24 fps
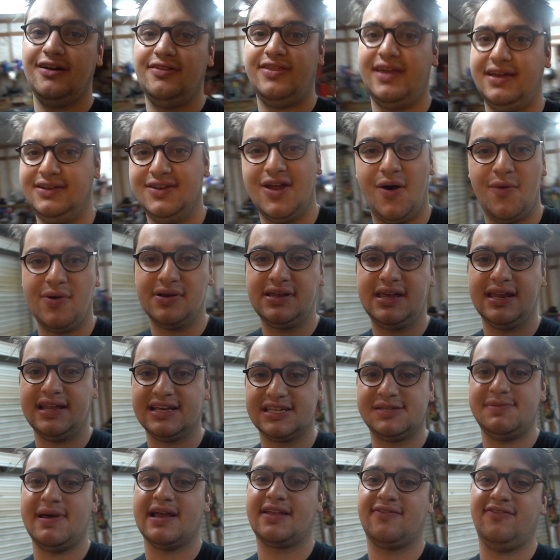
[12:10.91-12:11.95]
That no one can
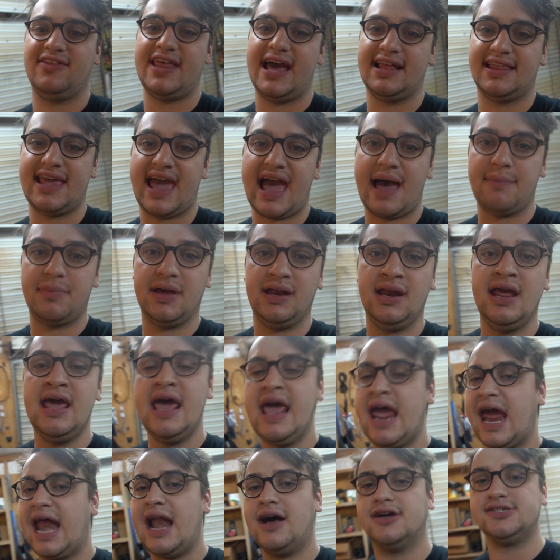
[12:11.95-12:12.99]
expect for that to happen,
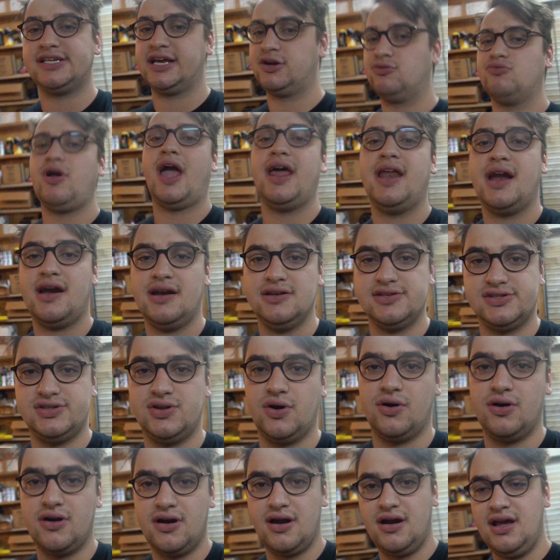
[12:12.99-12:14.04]
and I was right on his
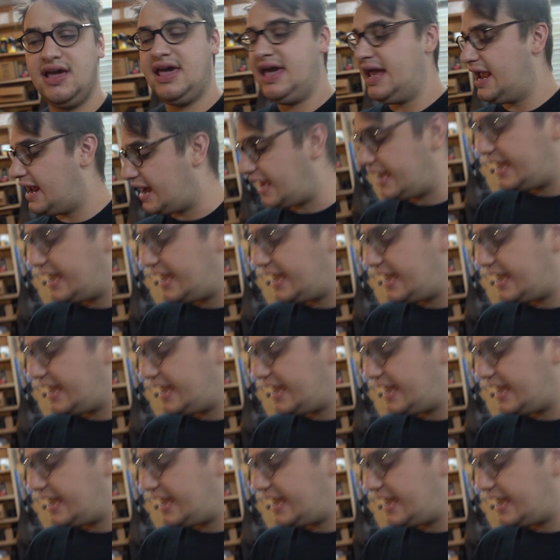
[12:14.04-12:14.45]
door, and